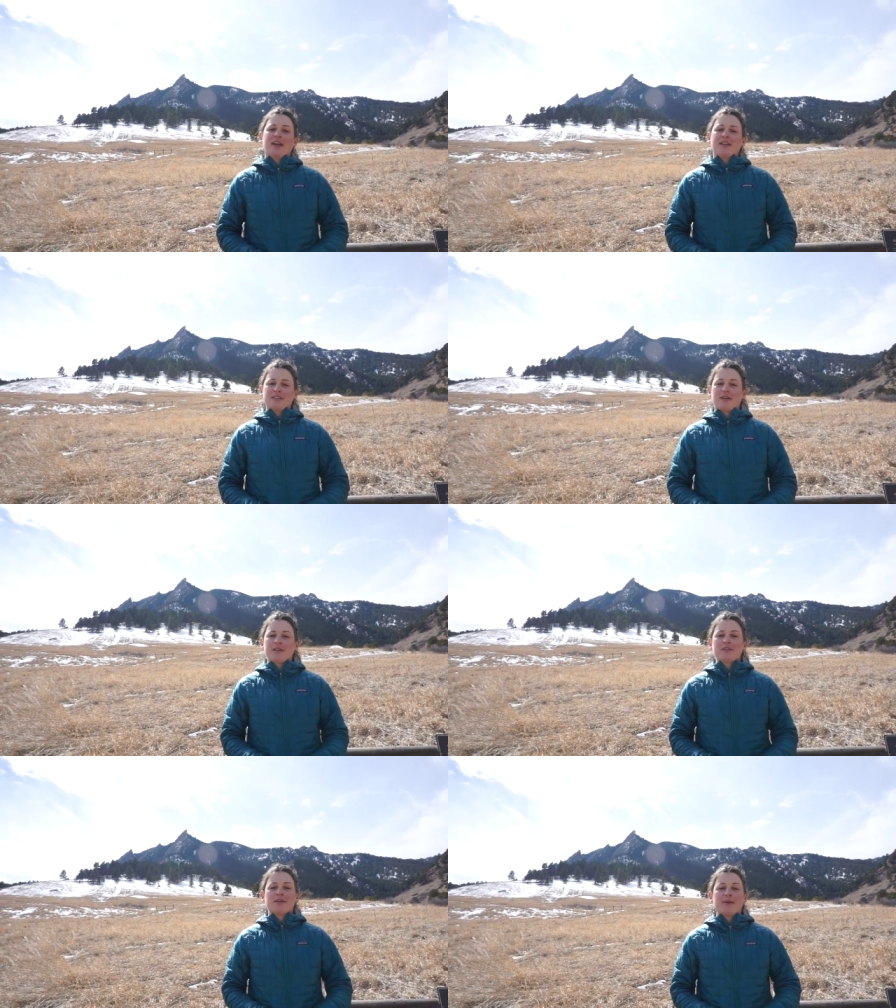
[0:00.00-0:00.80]
It is
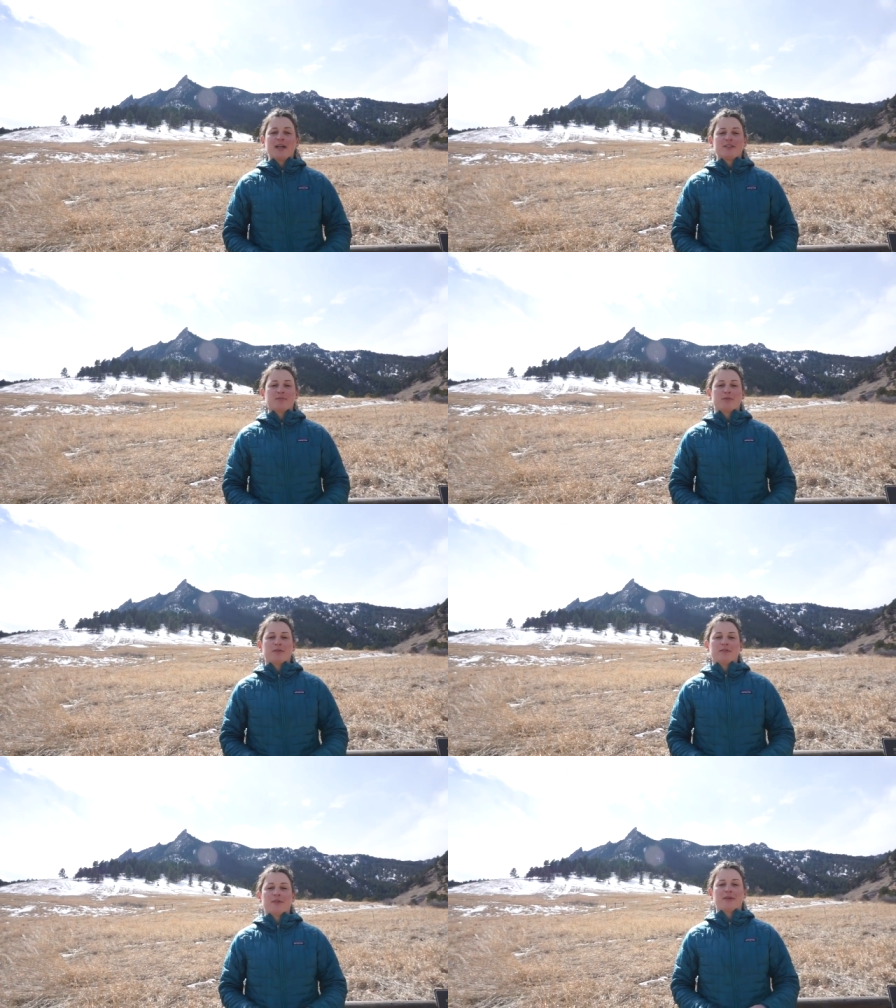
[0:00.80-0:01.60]
hard to imagine
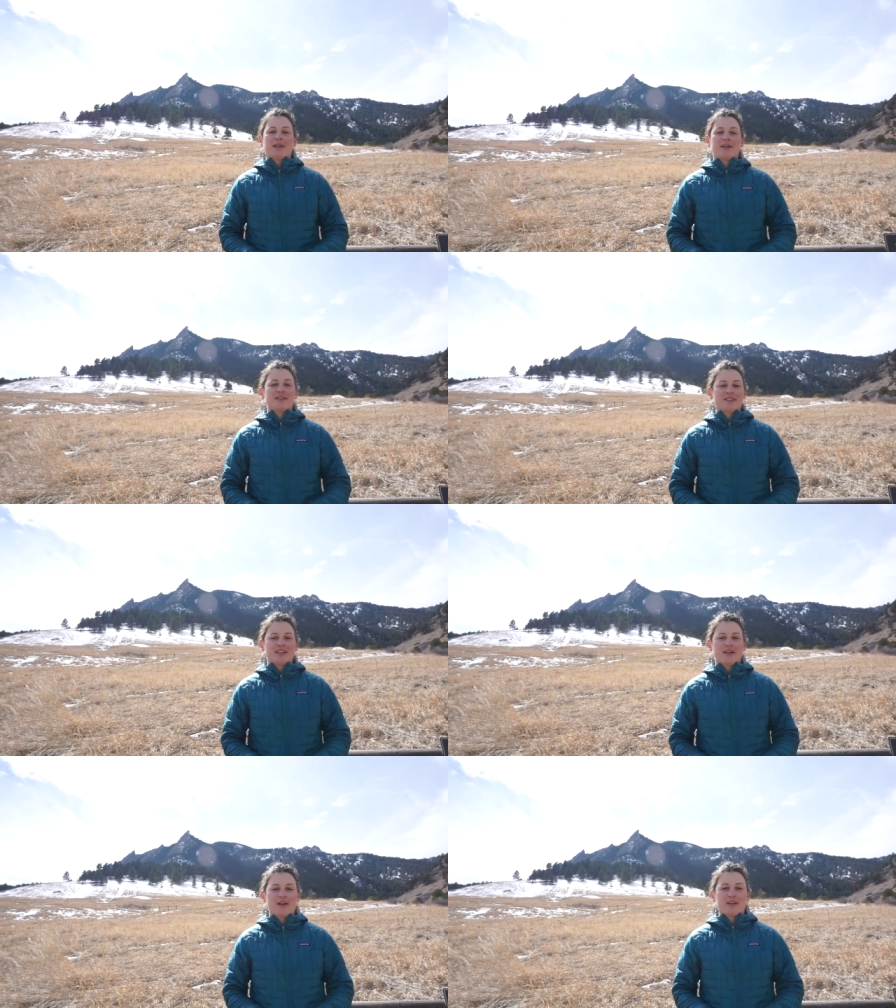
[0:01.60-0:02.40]
Boulder without its
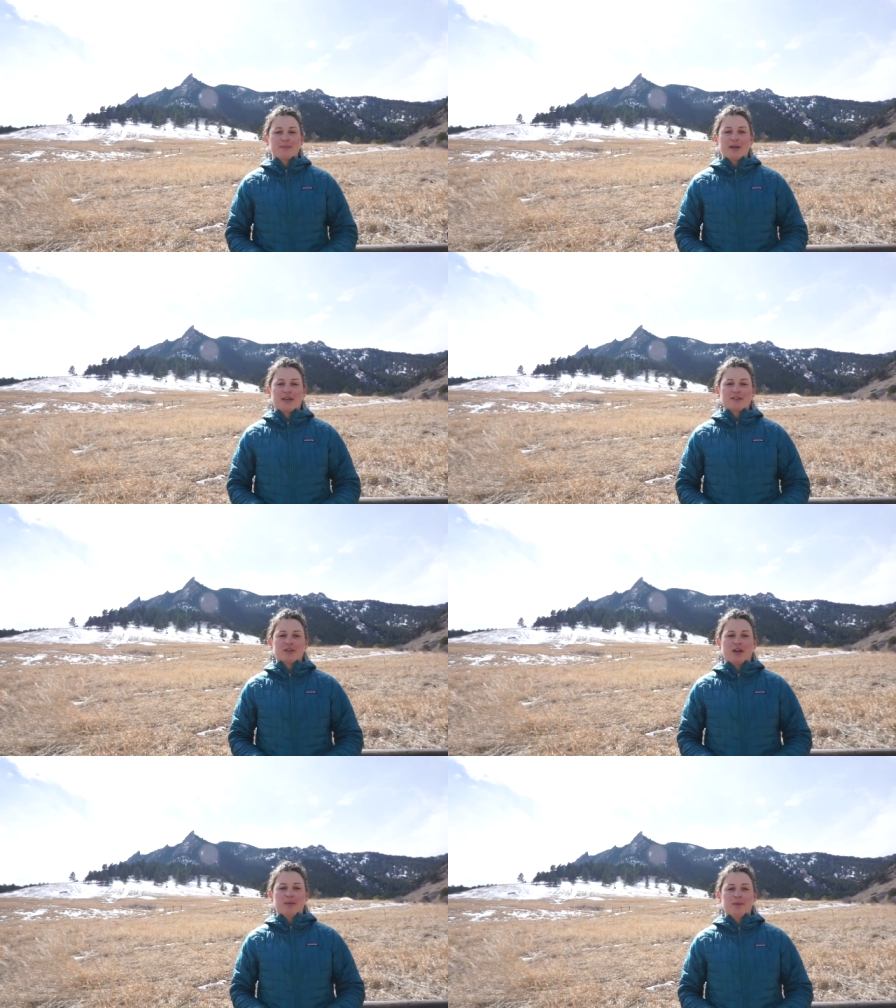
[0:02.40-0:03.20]
iconic
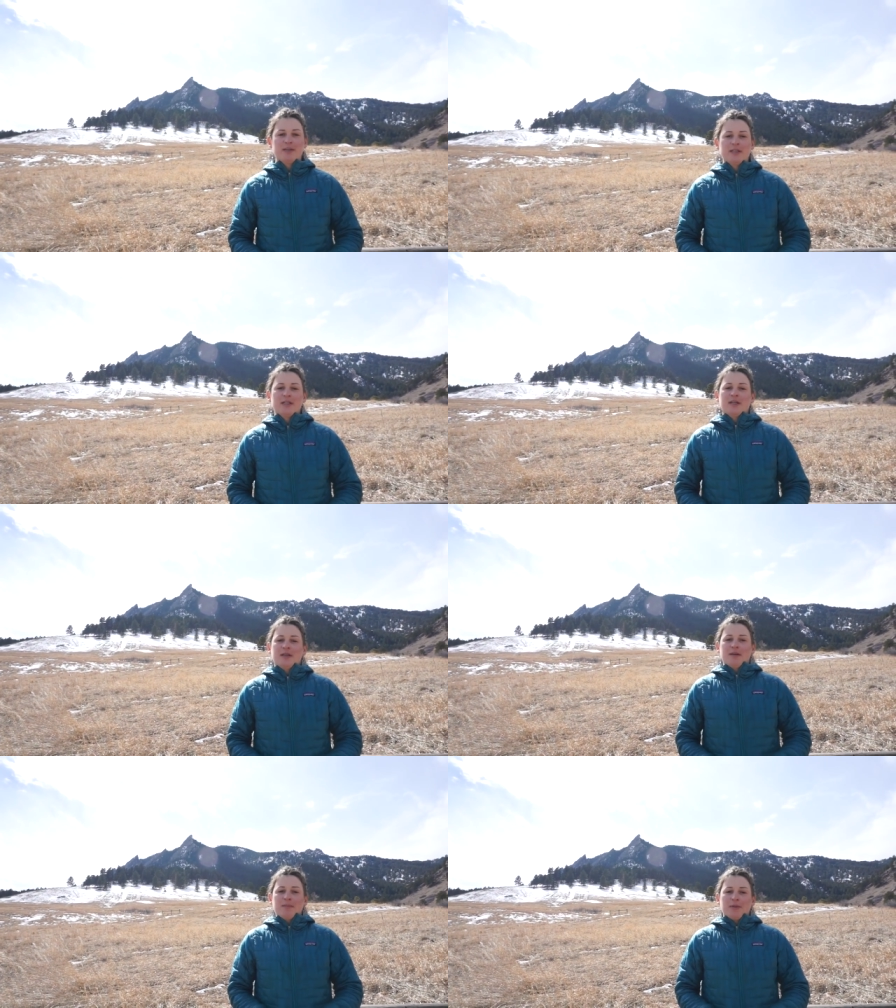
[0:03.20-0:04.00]
backdrop,
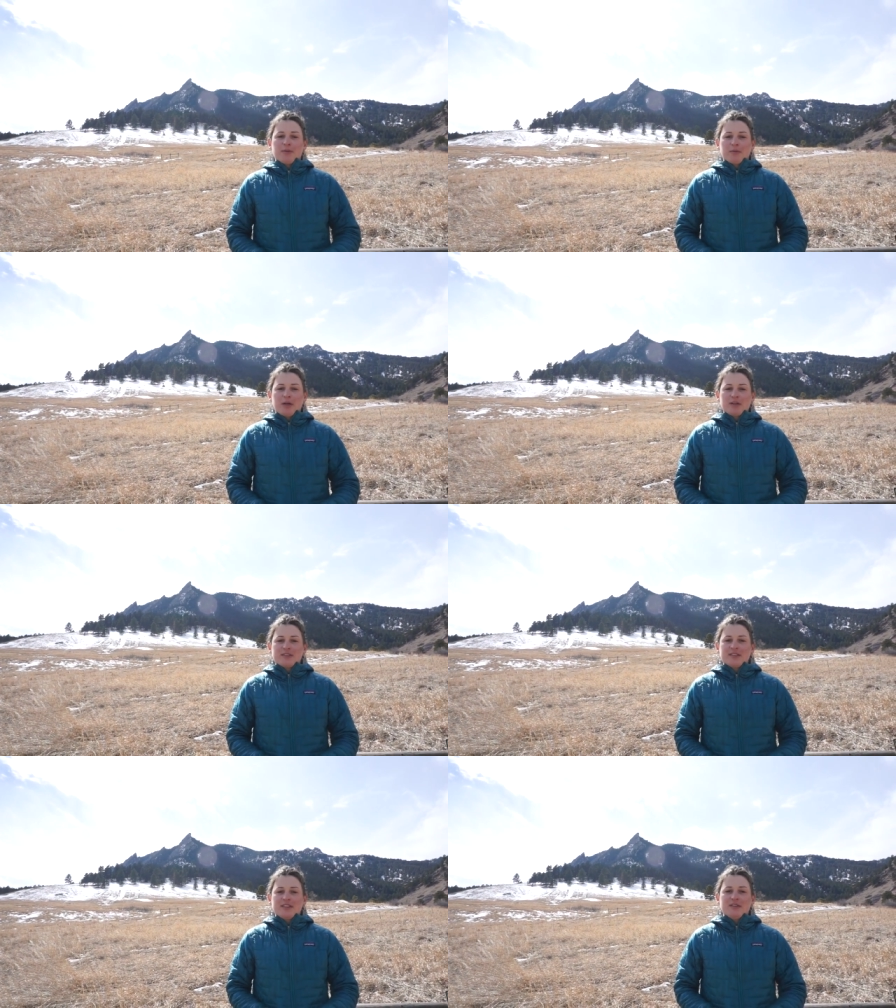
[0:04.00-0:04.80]
but the
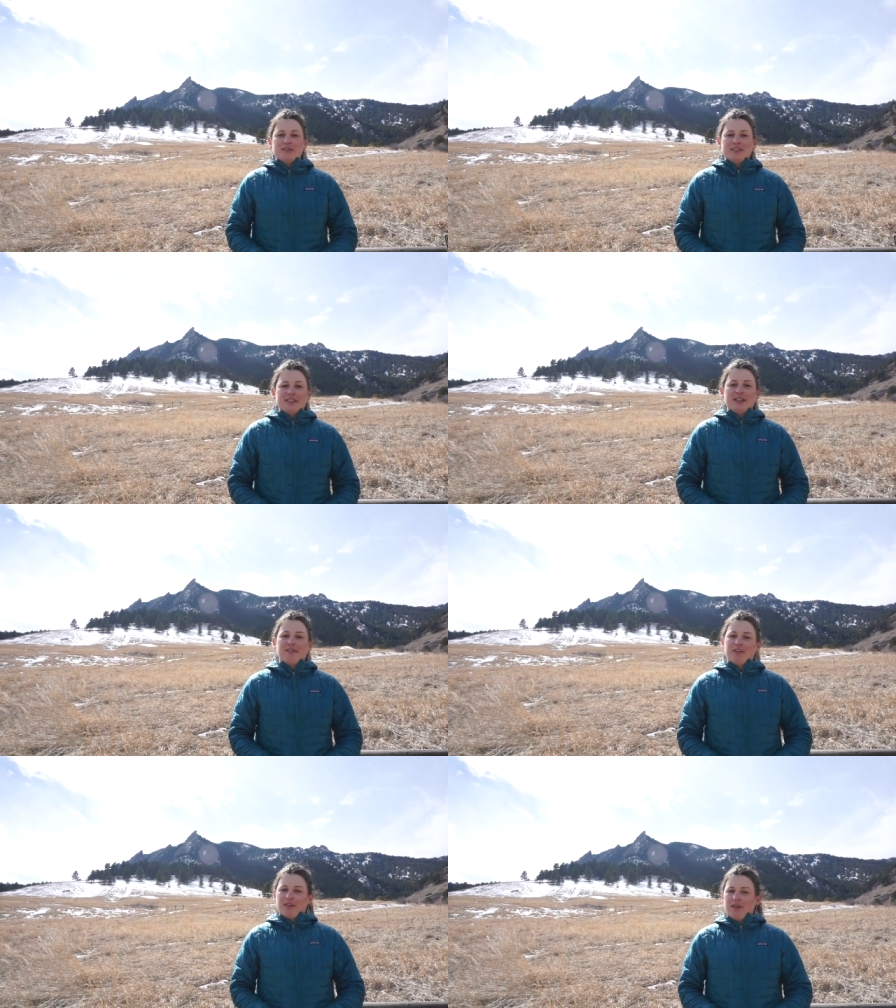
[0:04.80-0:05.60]
rocks that you see
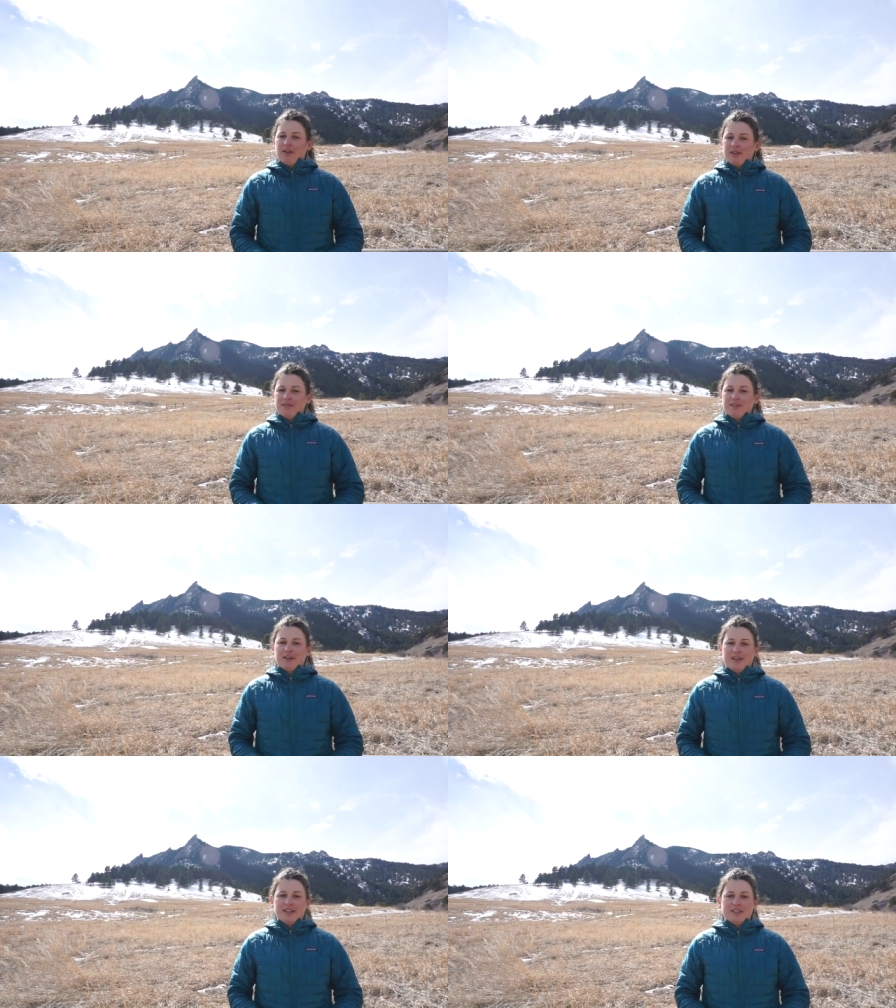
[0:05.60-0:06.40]
have a long and
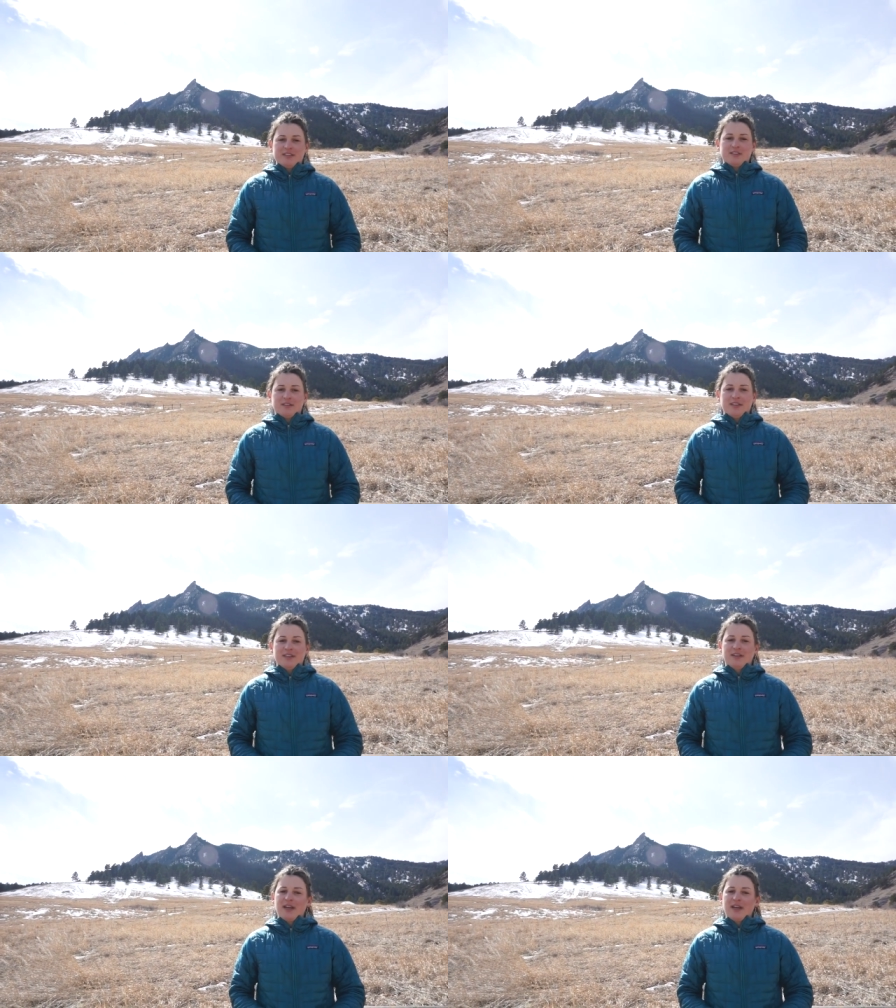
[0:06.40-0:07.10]
varied history.